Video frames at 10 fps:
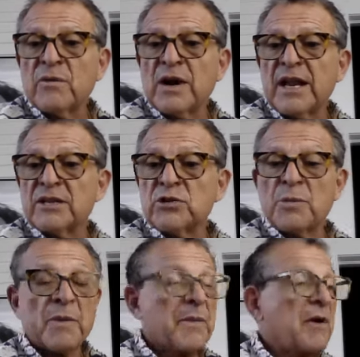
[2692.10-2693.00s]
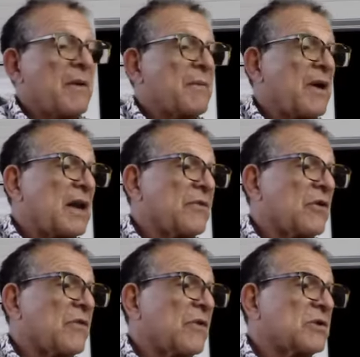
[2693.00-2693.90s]
What can I do to prepare my body
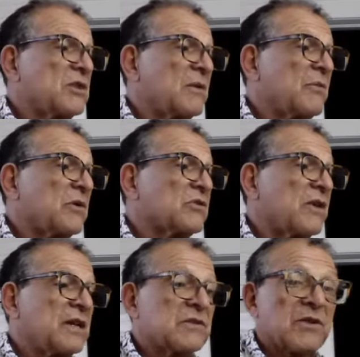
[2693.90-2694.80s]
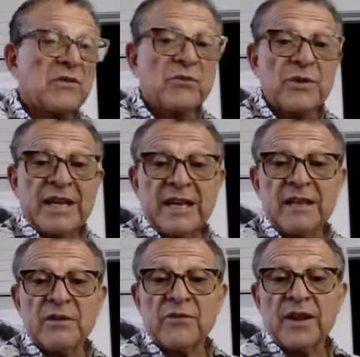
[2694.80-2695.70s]
for a frozen embryo transfer?
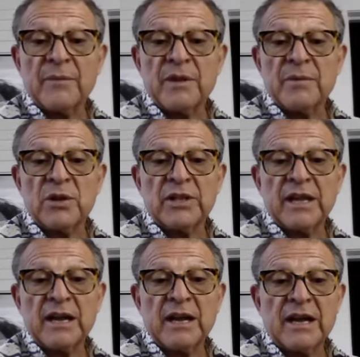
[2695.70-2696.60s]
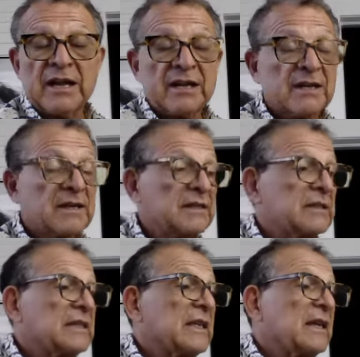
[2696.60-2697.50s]
Read the family building guide.
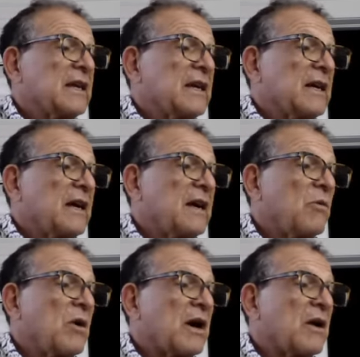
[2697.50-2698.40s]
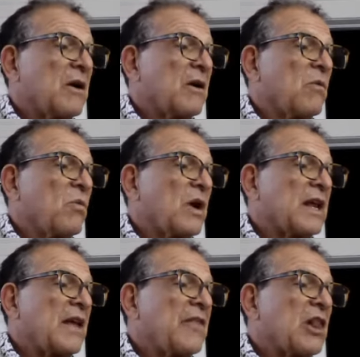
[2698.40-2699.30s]

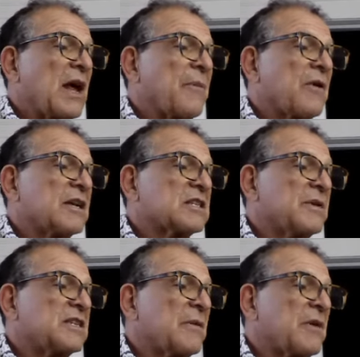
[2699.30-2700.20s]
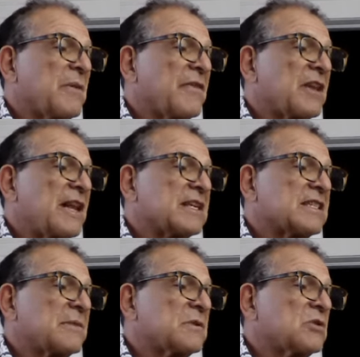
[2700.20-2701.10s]
What can the laparoscopy tell me about the
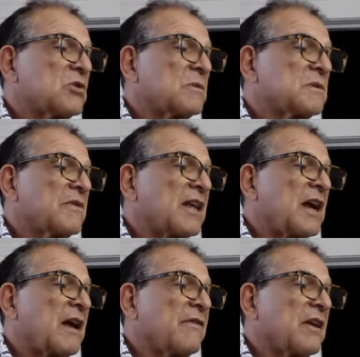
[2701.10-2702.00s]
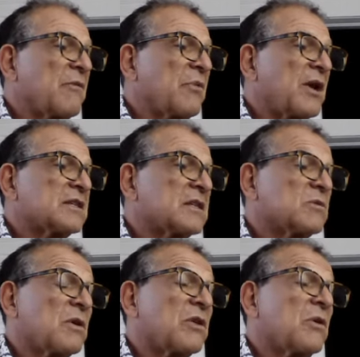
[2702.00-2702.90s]
next steps in terms of the IVF
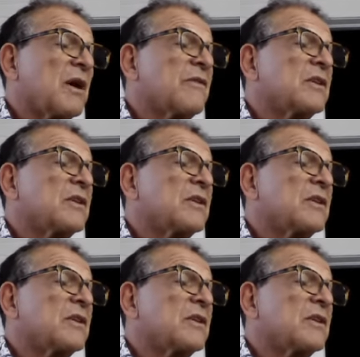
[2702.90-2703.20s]
process, whether you have